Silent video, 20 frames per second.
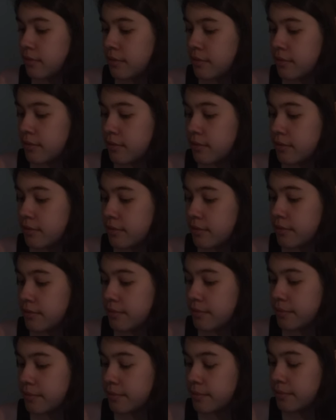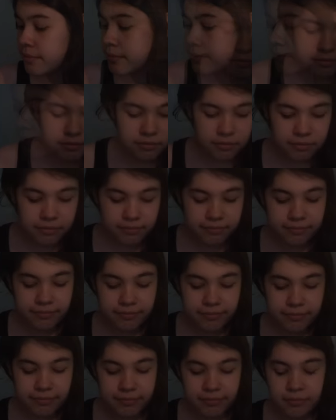
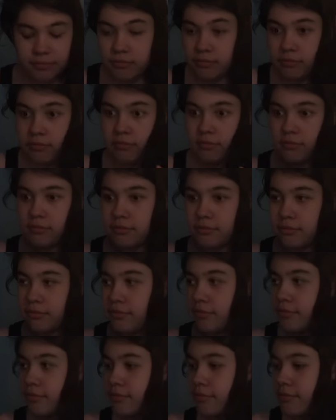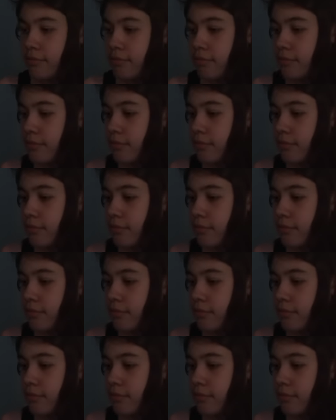[no speech]